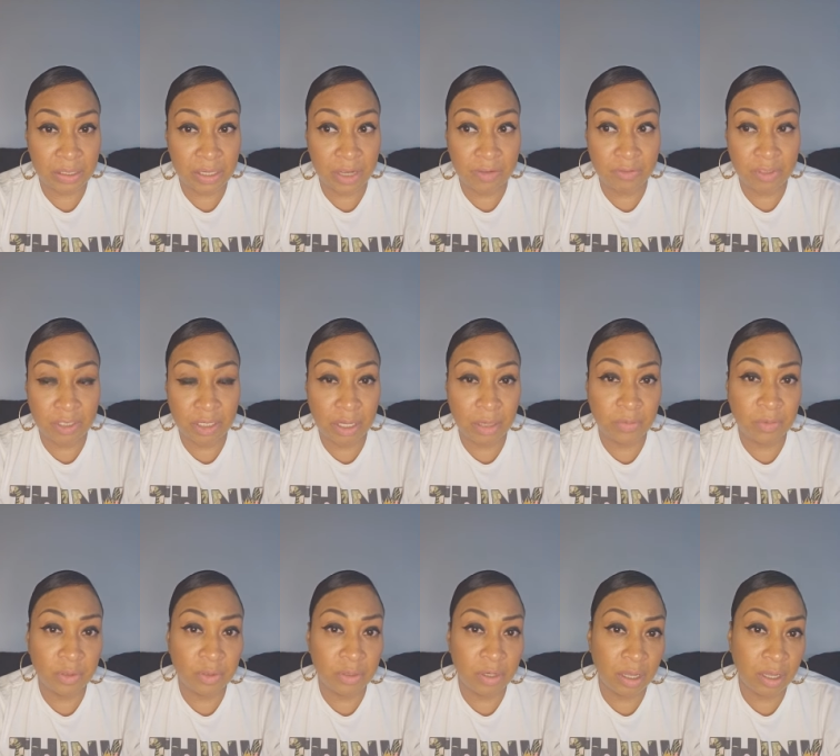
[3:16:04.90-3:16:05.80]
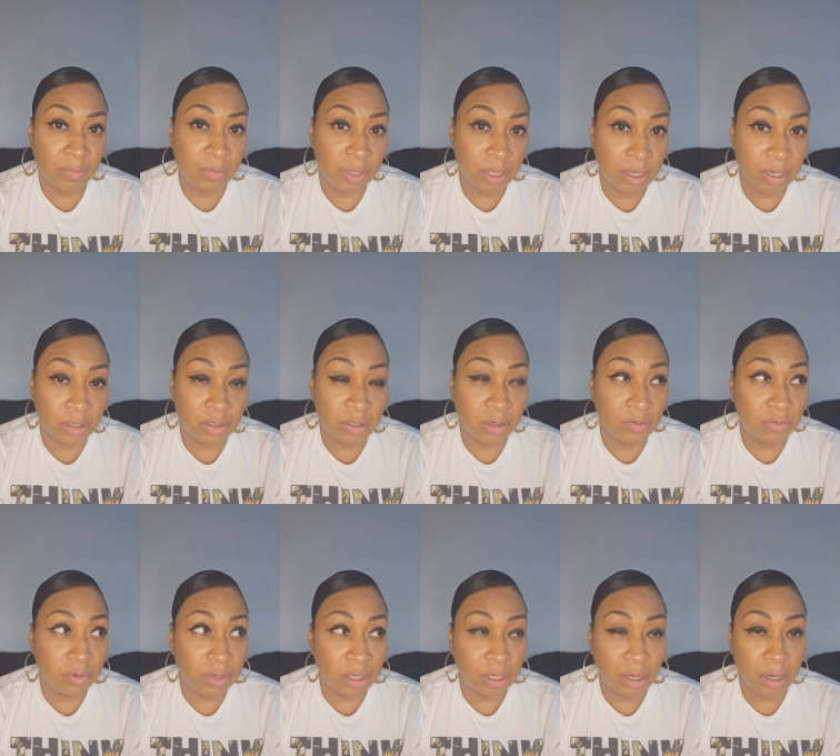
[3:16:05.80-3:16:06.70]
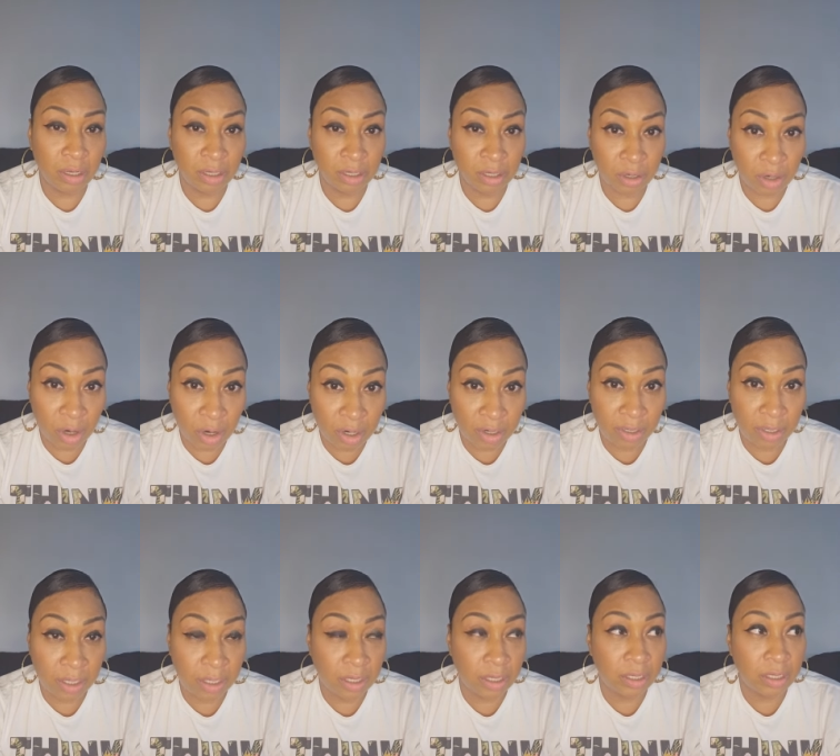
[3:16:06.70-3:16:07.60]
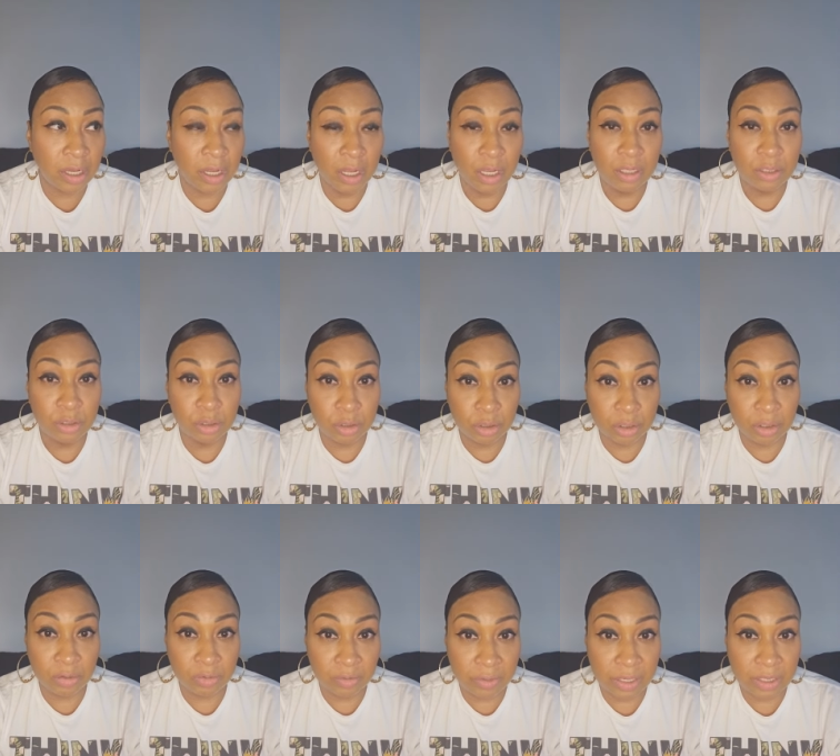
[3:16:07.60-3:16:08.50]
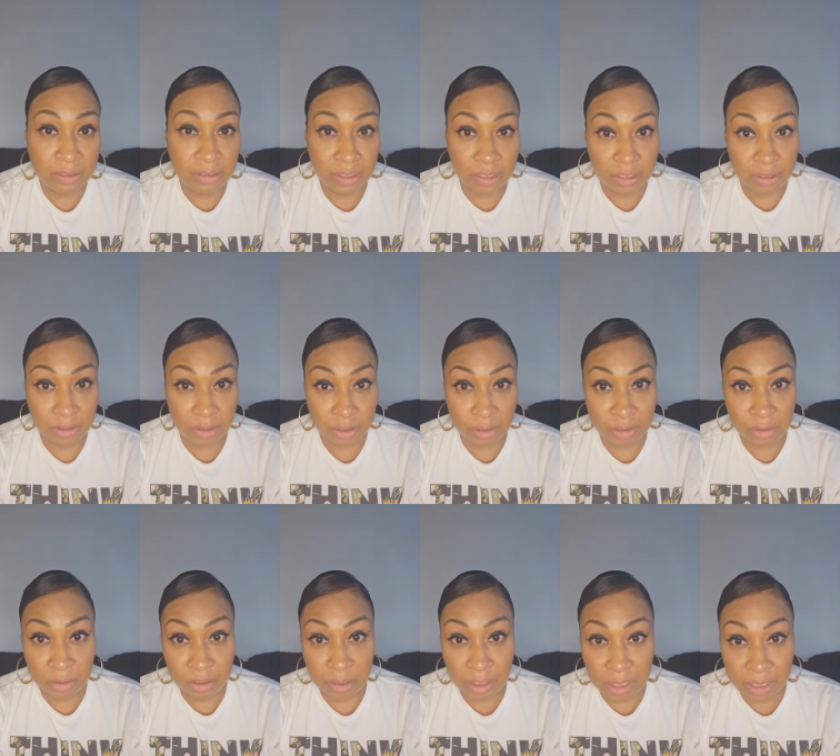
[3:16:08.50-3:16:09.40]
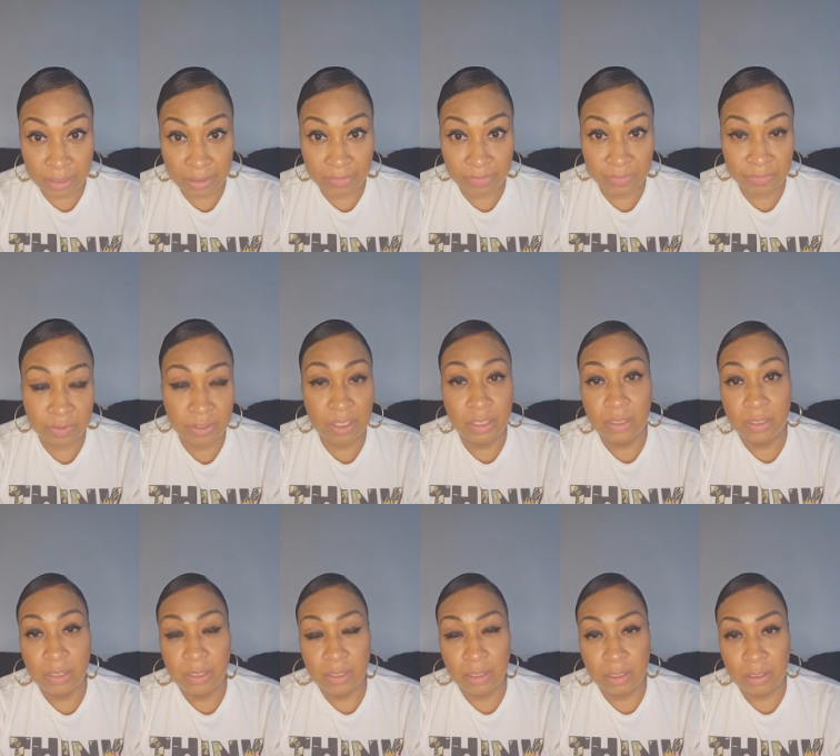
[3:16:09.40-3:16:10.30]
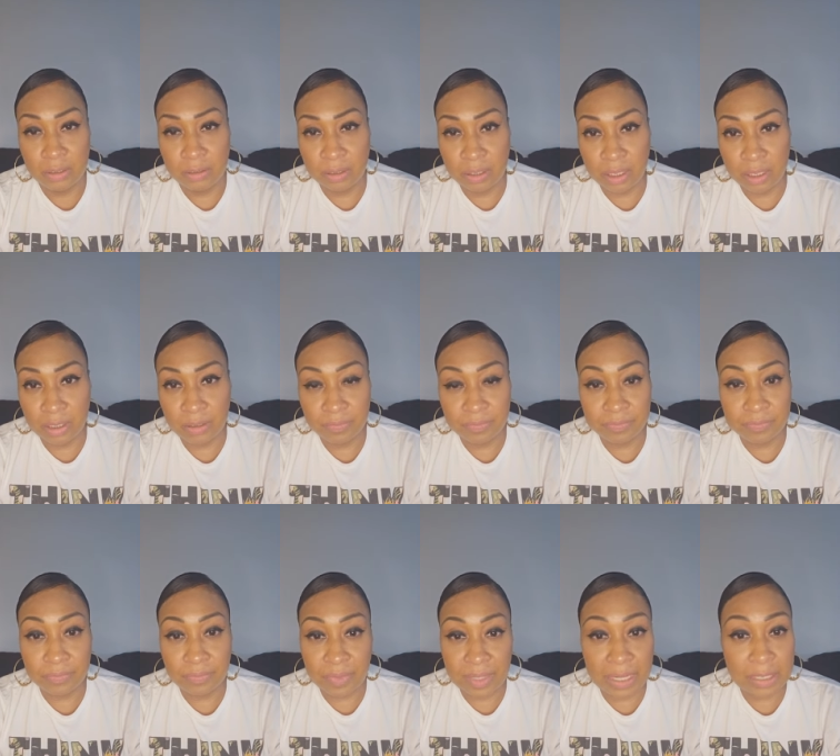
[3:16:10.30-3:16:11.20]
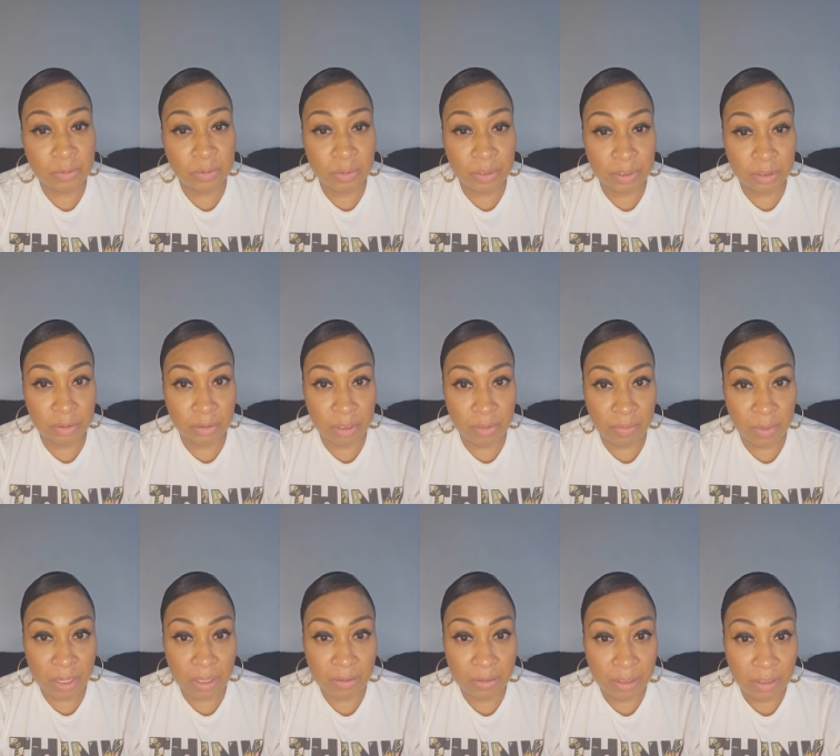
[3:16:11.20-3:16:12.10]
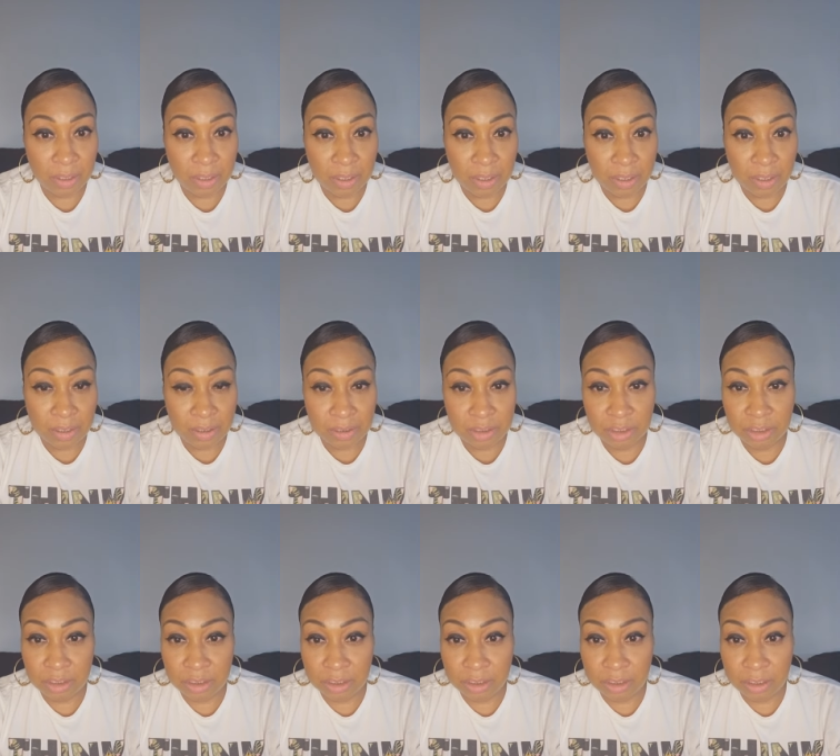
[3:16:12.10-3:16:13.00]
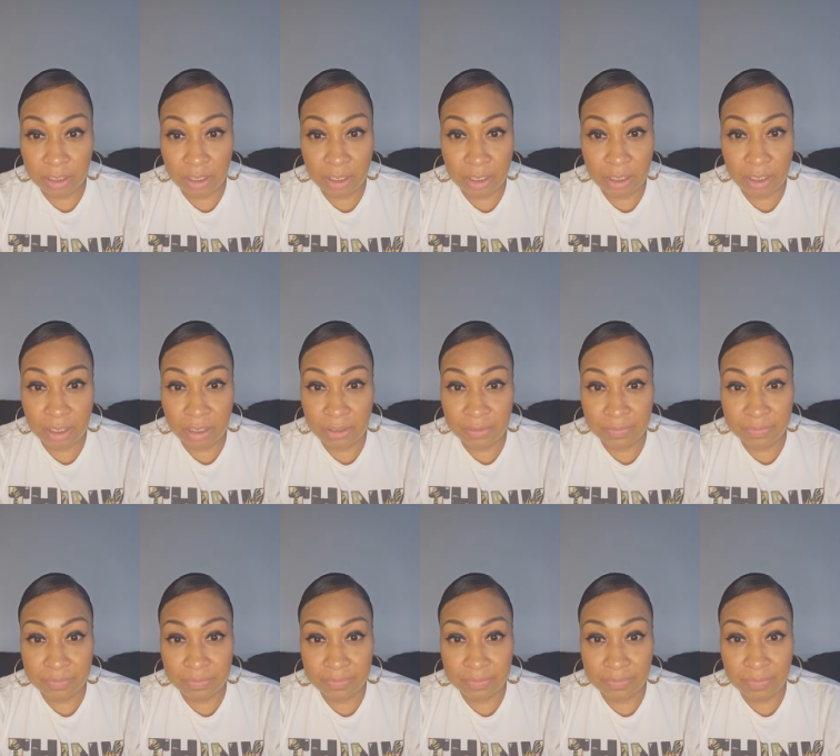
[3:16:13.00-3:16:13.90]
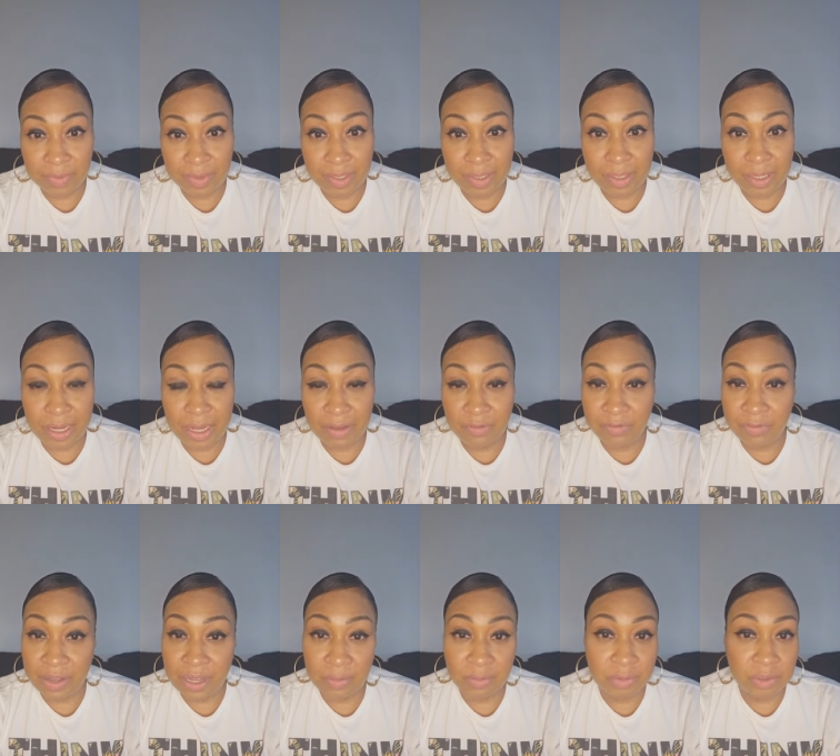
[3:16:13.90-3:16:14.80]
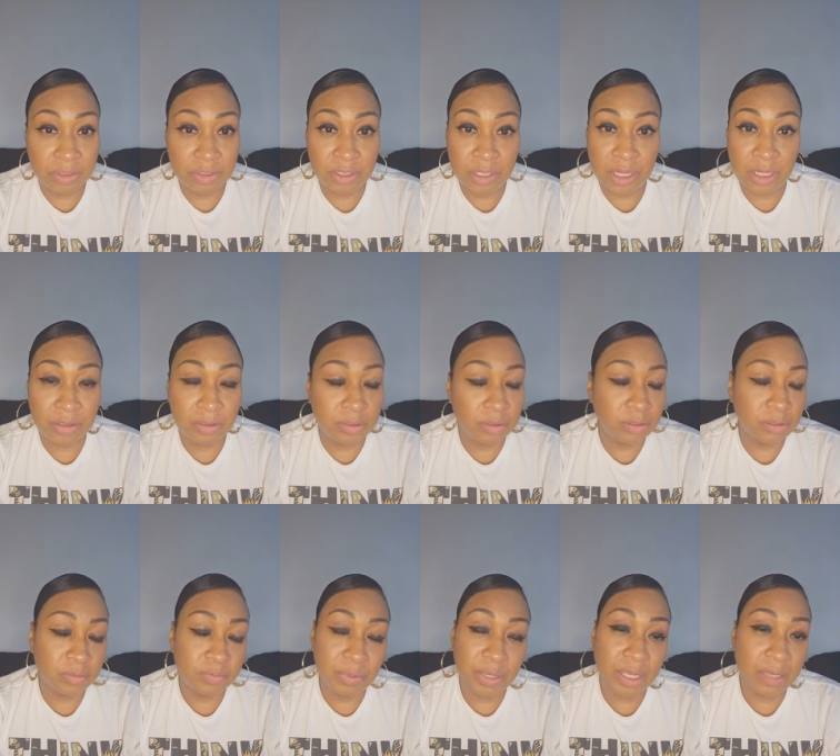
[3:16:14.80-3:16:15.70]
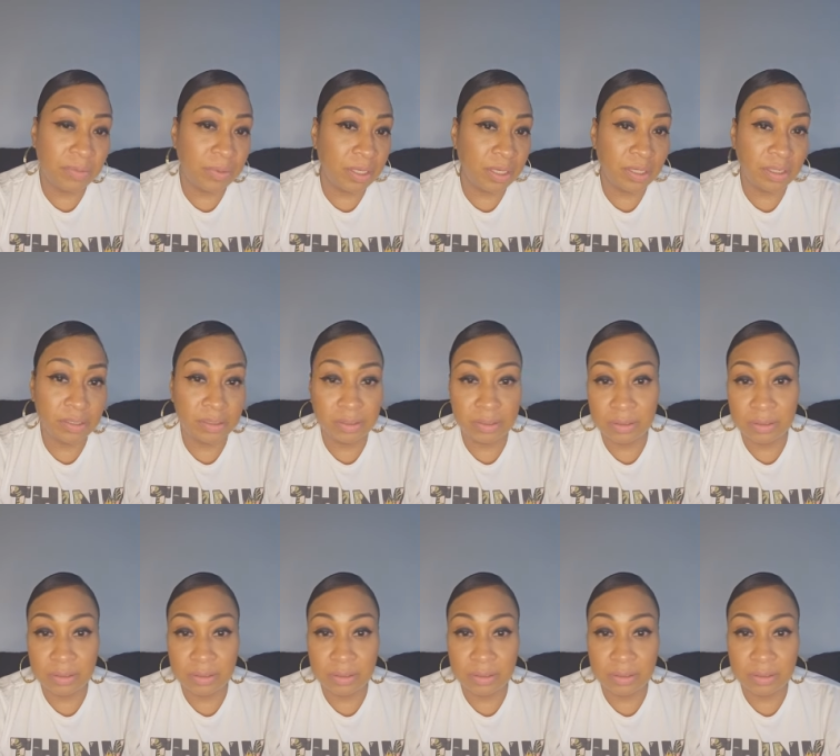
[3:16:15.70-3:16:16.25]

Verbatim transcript: lifetime, you came here, you reincarnated to correct things in your life. Okay? That's what it's all about. Shit. You got five more cycles, baby.